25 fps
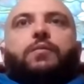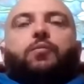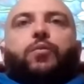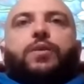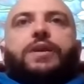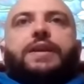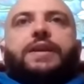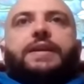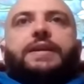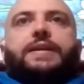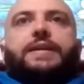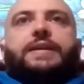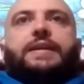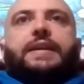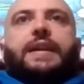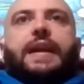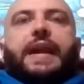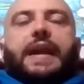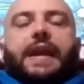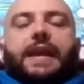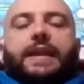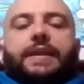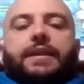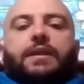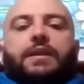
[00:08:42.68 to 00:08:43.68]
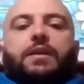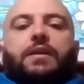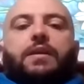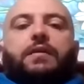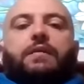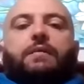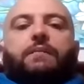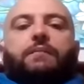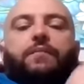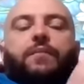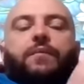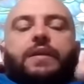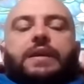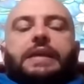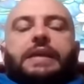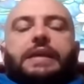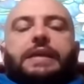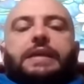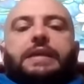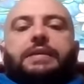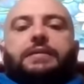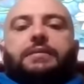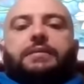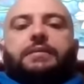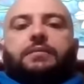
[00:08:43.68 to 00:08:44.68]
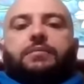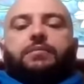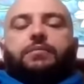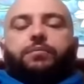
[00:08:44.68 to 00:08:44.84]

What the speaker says: we get the